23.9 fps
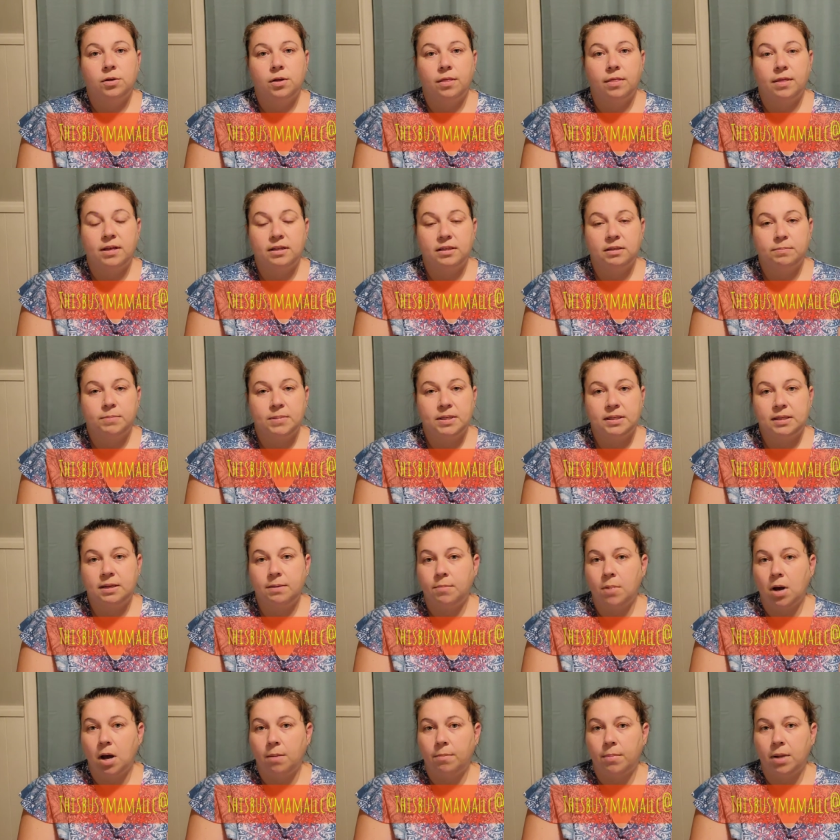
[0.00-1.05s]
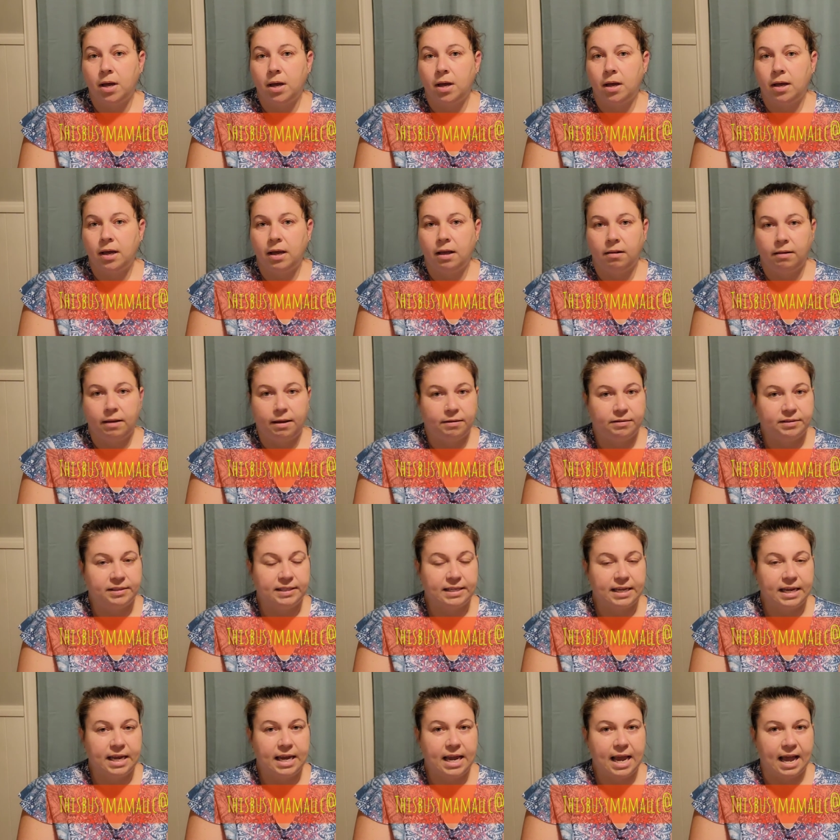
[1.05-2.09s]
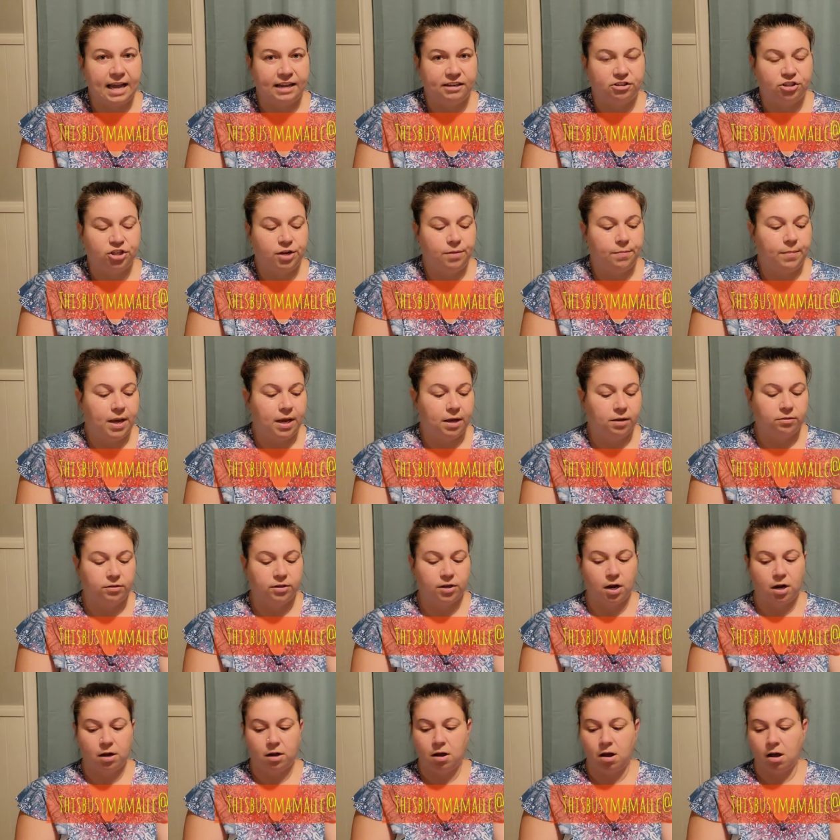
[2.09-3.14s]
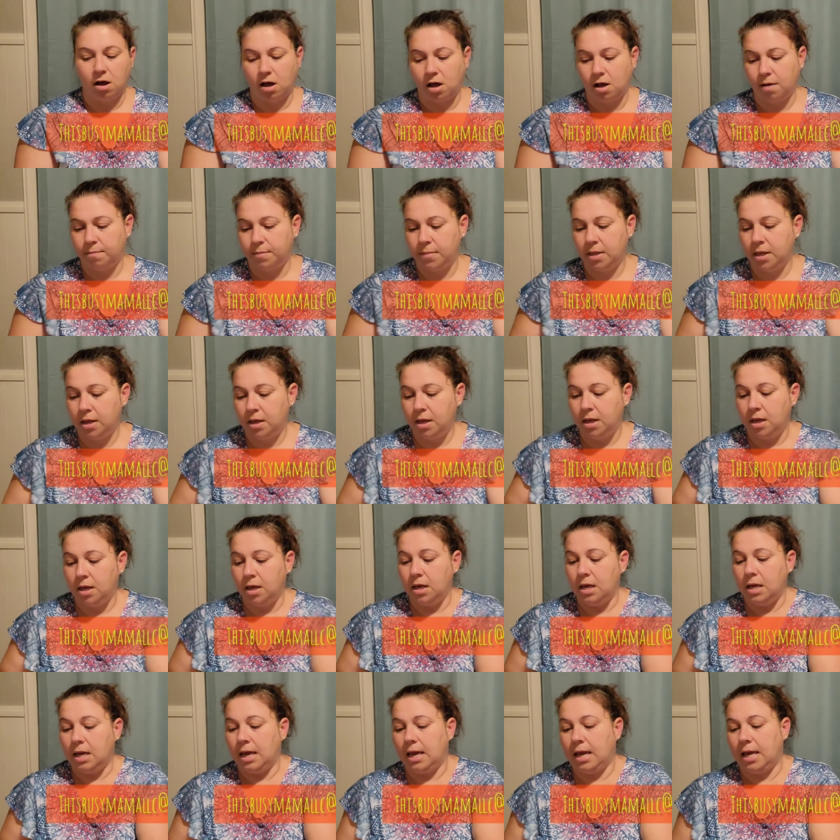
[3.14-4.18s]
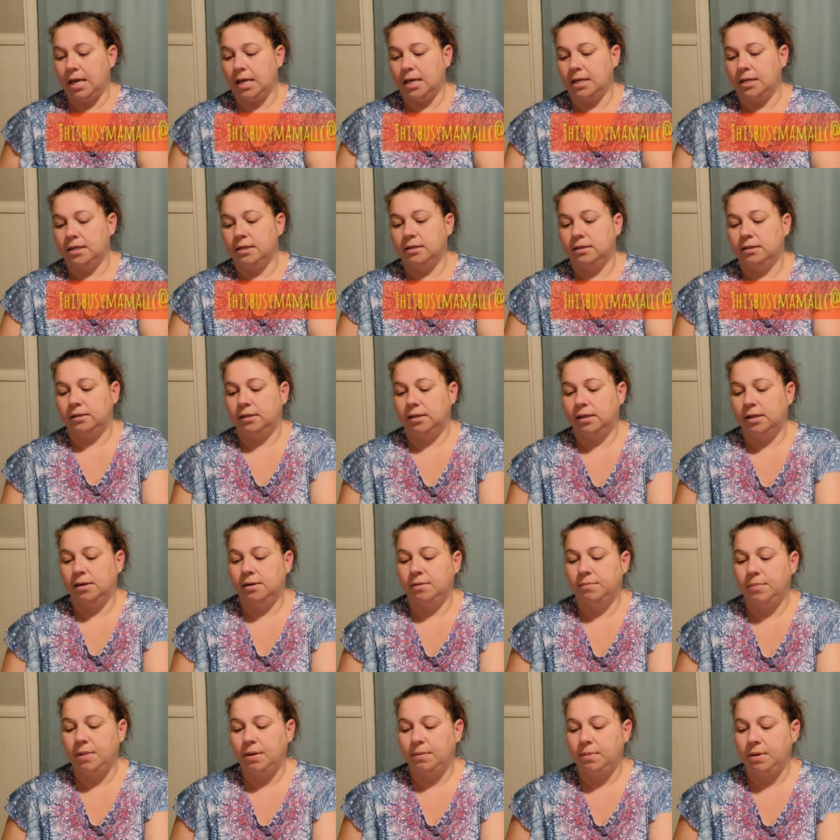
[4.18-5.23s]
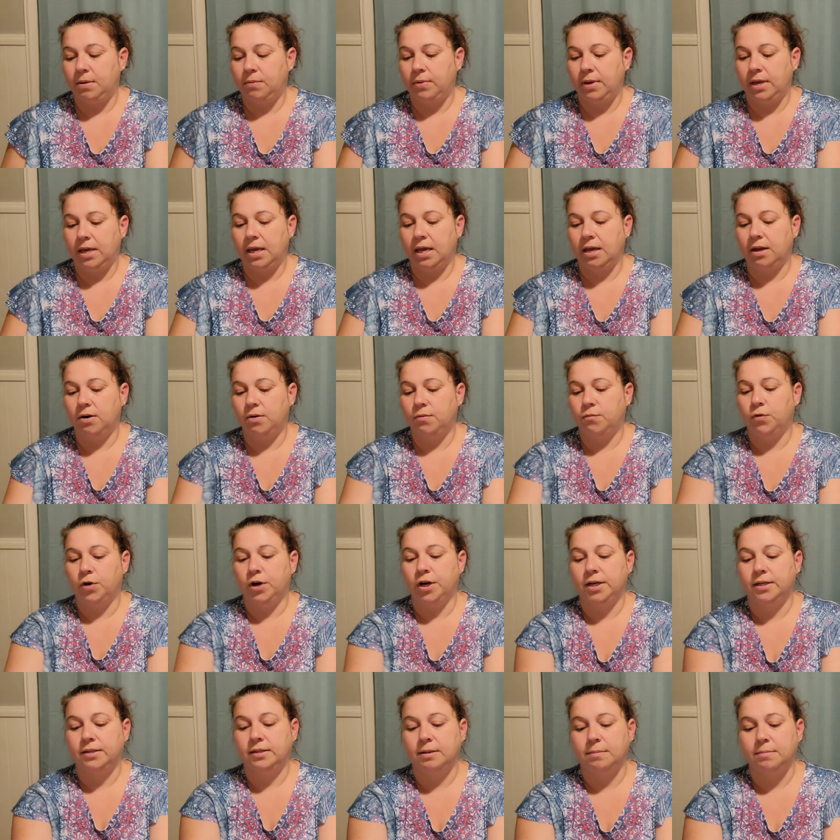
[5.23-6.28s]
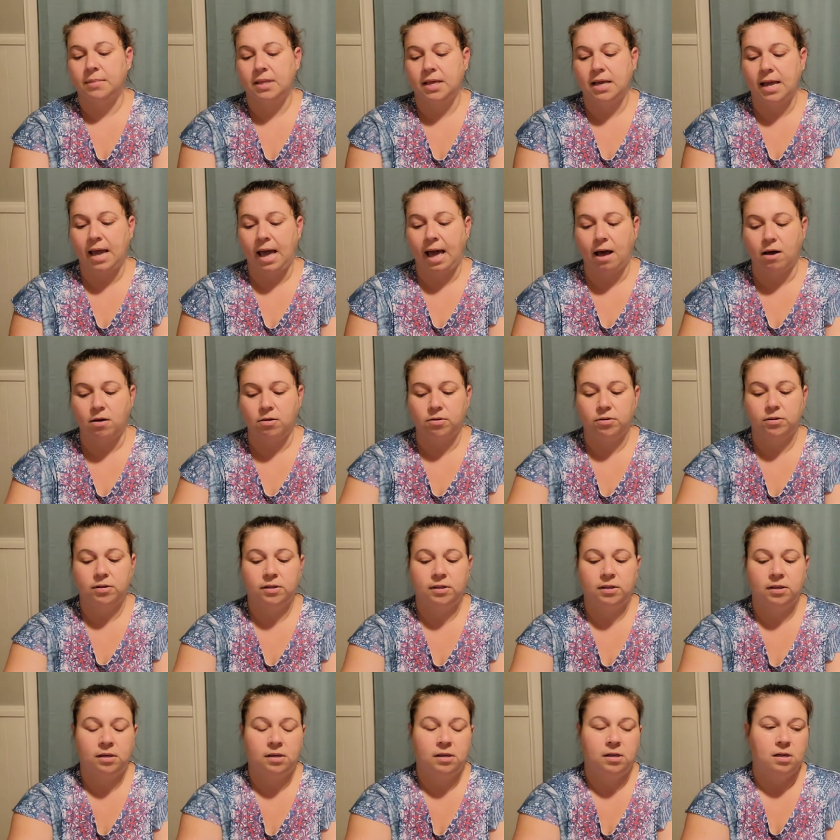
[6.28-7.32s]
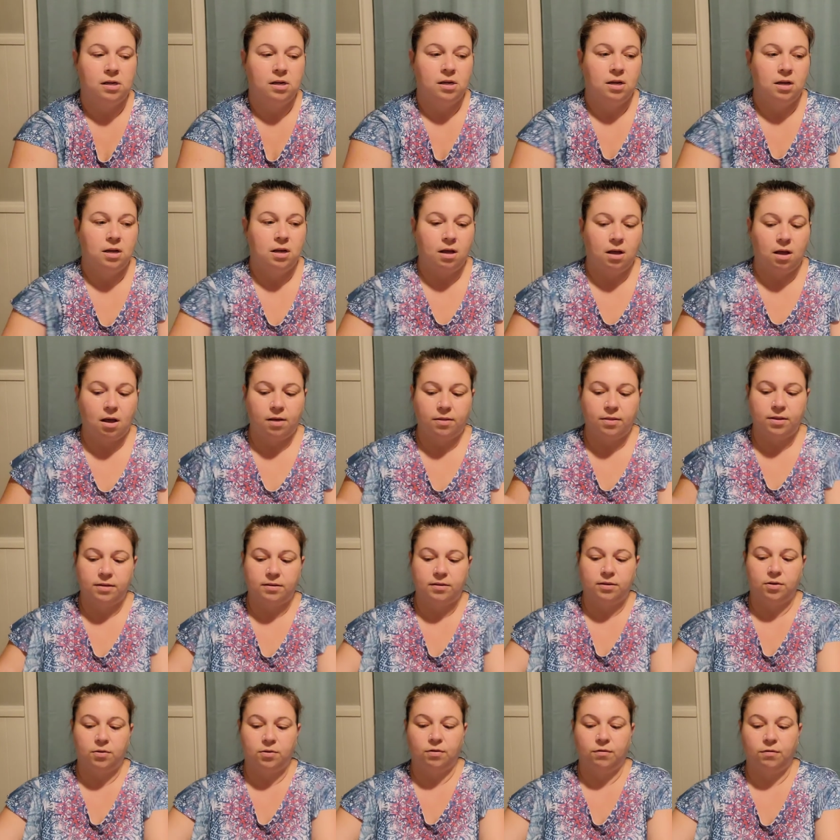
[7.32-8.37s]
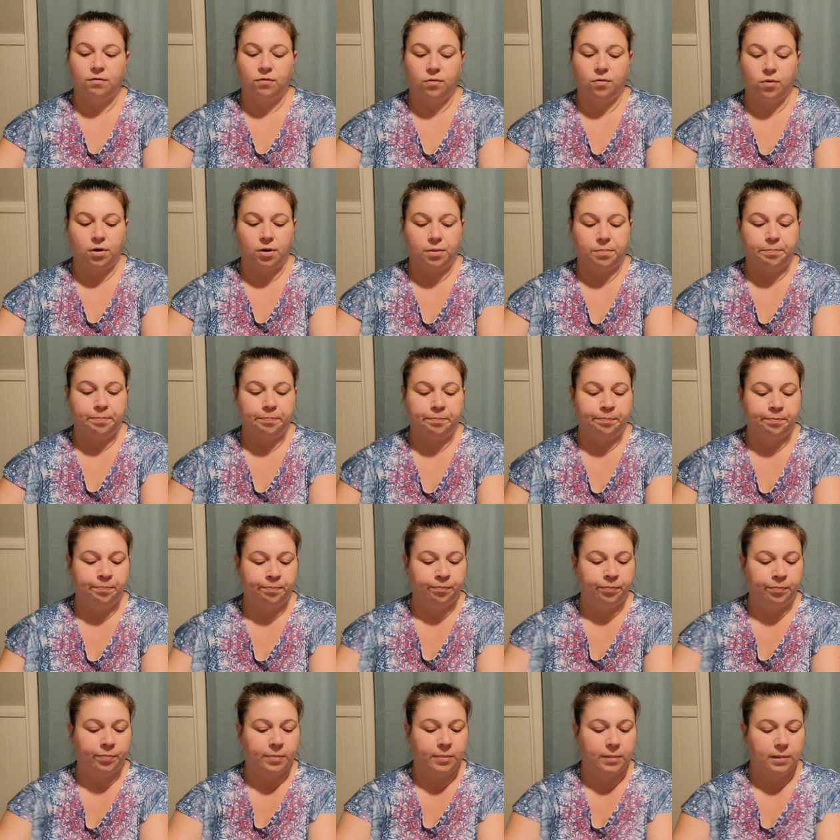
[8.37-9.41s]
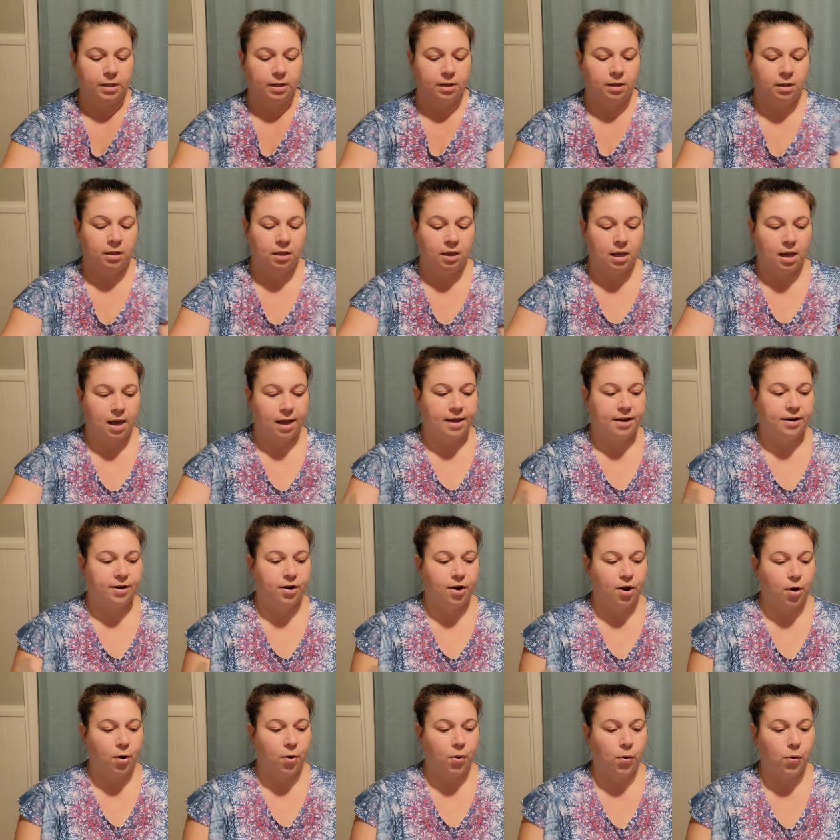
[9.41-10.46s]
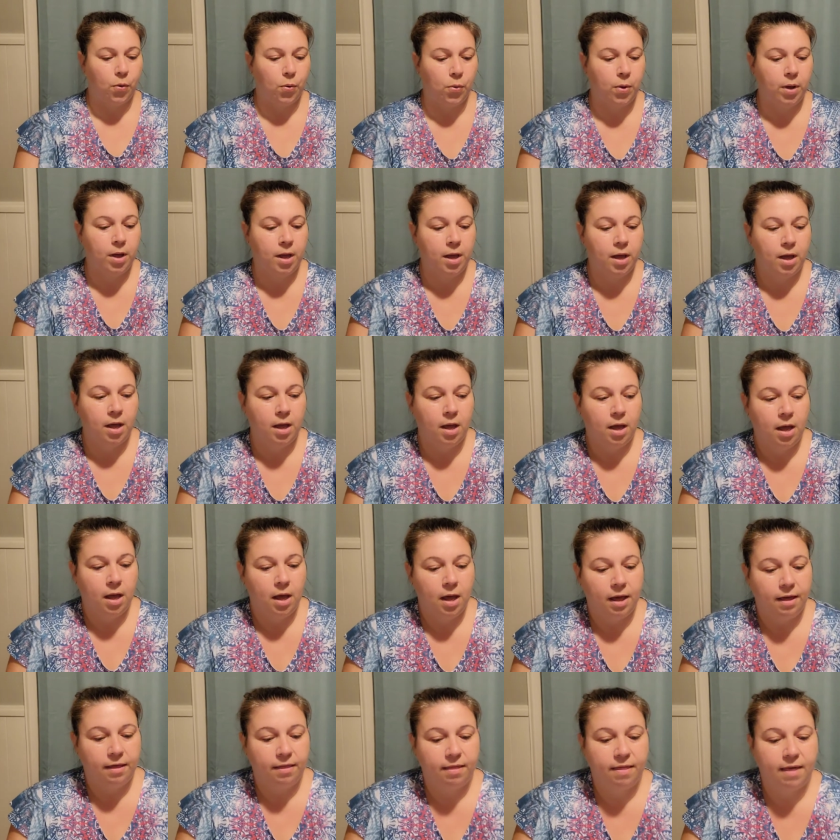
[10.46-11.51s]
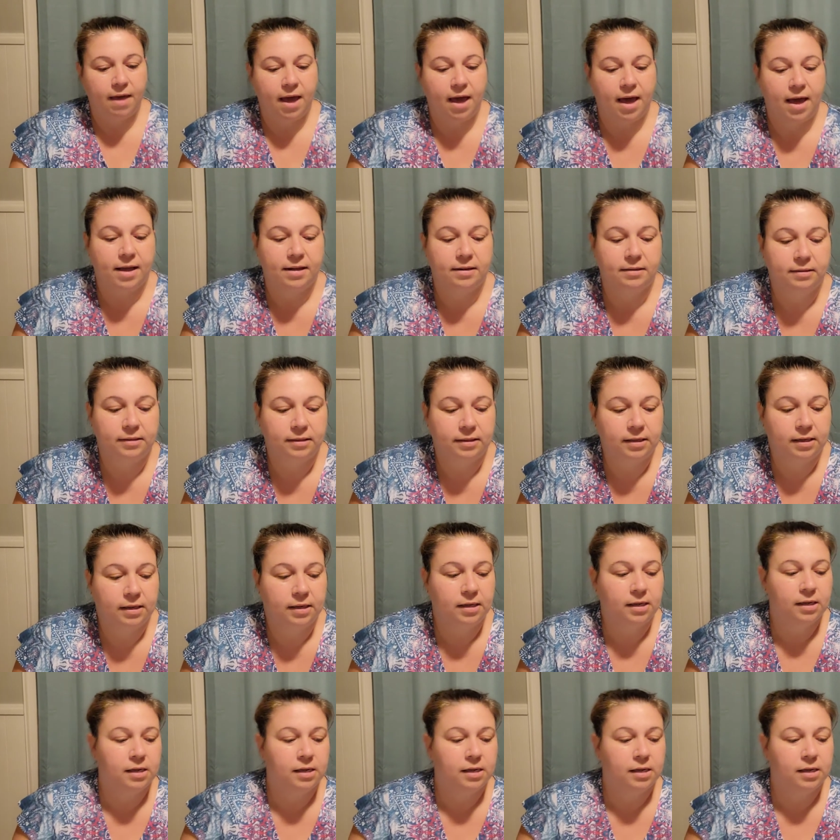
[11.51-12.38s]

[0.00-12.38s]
thisbusymamallc at gmail.com and maybe we can work something out on this uniform. I know that